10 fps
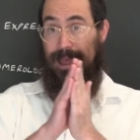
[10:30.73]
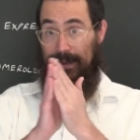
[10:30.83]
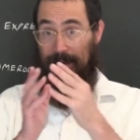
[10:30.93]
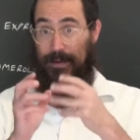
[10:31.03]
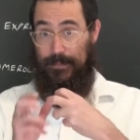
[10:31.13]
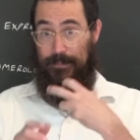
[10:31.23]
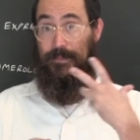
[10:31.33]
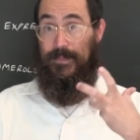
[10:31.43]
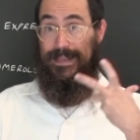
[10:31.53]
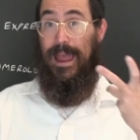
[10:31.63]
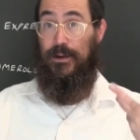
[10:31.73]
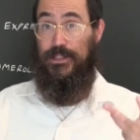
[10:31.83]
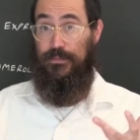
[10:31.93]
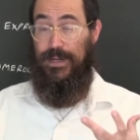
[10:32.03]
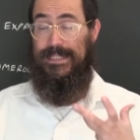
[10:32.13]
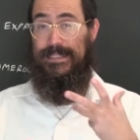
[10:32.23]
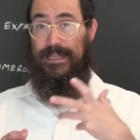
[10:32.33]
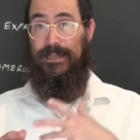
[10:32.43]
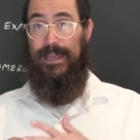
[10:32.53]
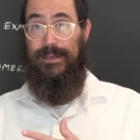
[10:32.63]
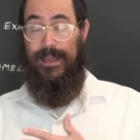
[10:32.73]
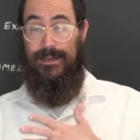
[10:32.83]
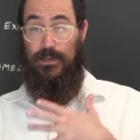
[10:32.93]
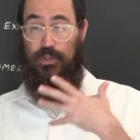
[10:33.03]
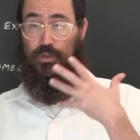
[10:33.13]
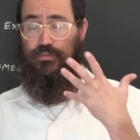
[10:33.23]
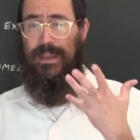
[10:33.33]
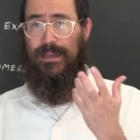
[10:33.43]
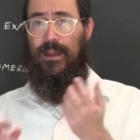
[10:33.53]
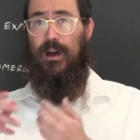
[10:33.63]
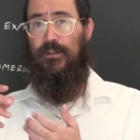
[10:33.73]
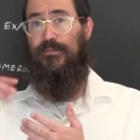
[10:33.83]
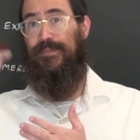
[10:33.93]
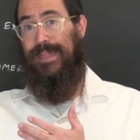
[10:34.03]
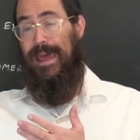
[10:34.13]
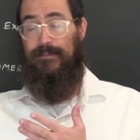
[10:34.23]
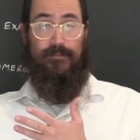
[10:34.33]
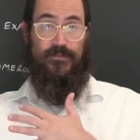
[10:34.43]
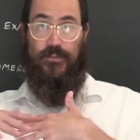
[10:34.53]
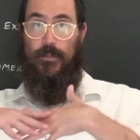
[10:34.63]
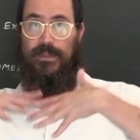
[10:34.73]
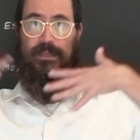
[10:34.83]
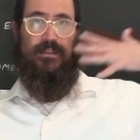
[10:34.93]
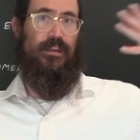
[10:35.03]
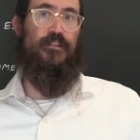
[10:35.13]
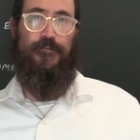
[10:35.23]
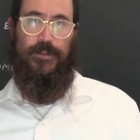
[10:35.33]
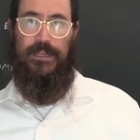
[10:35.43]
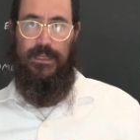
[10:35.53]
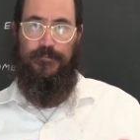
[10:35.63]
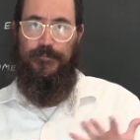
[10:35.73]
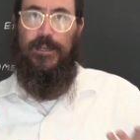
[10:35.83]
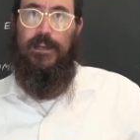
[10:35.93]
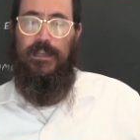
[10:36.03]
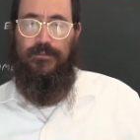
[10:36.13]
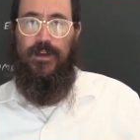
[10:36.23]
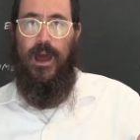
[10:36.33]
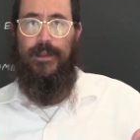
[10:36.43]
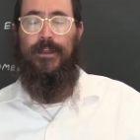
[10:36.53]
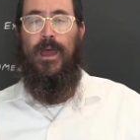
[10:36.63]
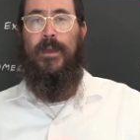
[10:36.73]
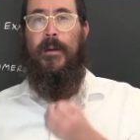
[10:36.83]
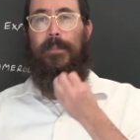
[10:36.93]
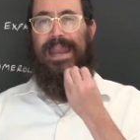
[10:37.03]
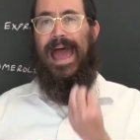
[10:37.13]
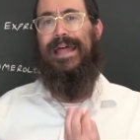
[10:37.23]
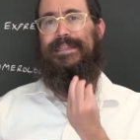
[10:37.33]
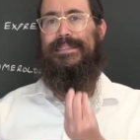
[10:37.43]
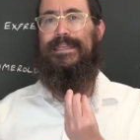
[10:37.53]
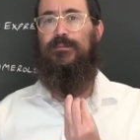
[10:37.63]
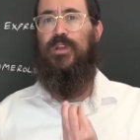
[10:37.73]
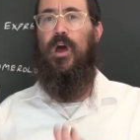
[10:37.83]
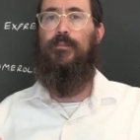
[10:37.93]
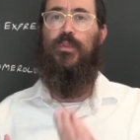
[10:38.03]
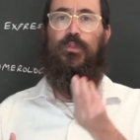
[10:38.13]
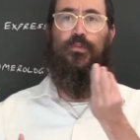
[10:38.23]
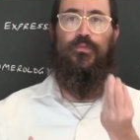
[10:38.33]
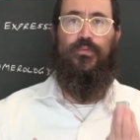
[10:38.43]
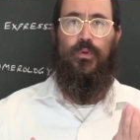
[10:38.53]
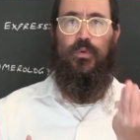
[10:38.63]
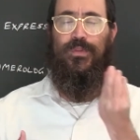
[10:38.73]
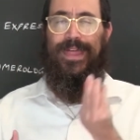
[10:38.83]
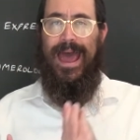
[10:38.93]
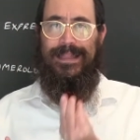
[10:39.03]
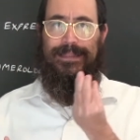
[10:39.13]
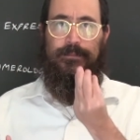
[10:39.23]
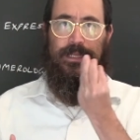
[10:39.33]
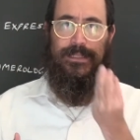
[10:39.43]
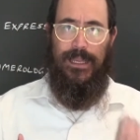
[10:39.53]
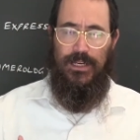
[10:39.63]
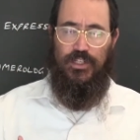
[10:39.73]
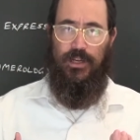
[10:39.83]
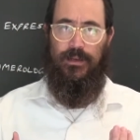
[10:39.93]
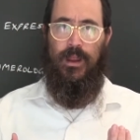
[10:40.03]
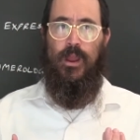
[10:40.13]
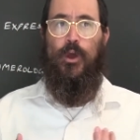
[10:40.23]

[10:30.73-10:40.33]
um, characteristic and, and a trait that from the infin infinity of God, but at the same time, through that limitation,